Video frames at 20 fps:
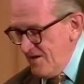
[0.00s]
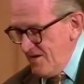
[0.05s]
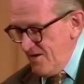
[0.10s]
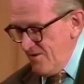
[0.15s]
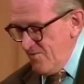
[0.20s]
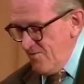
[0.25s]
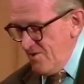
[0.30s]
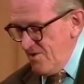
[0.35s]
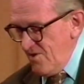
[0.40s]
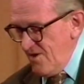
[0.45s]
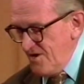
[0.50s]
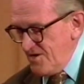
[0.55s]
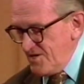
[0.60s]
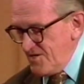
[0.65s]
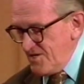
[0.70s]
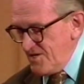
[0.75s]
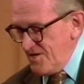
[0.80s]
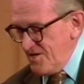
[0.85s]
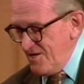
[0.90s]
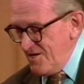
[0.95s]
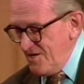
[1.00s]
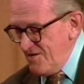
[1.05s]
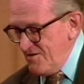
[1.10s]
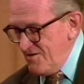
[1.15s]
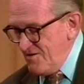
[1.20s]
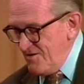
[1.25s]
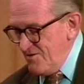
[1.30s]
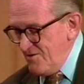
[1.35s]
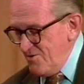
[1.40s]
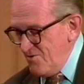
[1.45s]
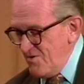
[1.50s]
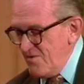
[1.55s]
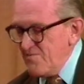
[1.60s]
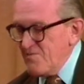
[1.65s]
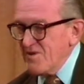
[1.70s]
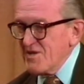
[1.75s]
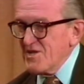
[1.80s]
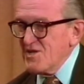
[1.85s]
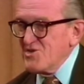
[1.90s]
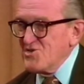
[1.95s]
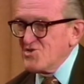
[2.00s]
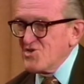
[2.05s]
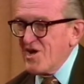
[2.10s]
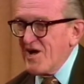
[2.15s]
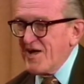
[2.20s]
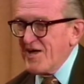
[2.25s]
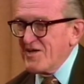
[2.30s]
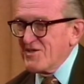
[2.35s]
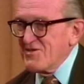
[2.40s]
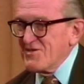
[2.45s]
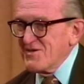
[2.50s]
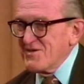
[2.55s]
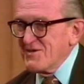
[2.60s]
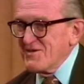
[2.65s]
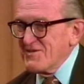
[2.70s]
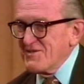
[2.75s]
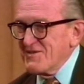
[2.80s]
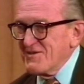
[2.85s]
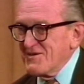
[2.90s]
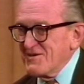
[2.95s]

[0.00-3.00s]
Well, R.C., you have been a giant in